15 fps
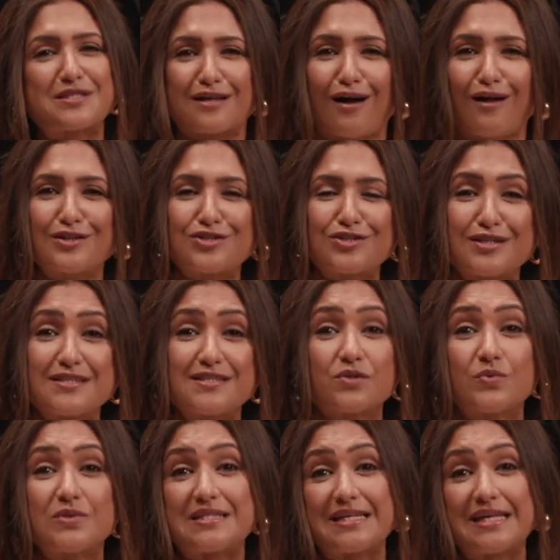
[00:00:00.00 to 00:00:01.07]
cultures,
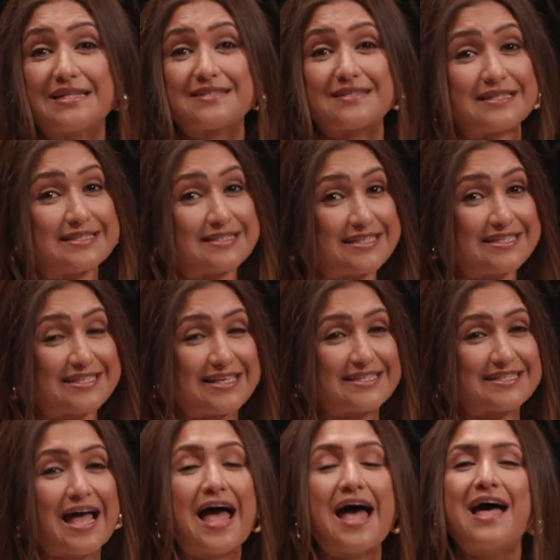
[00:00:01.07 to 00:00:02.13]
cuisines and
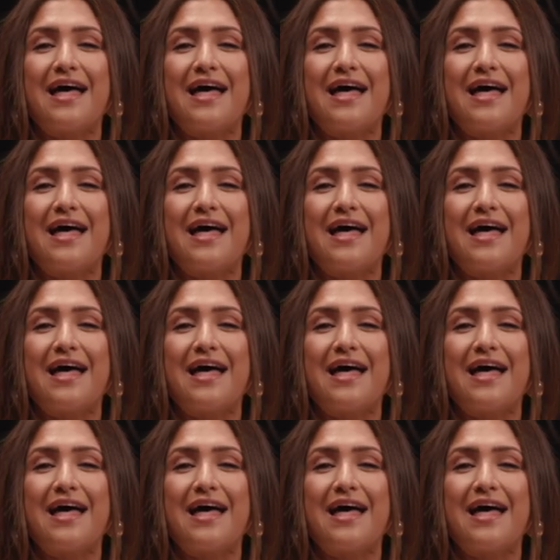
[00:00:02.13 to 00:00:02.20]
cities,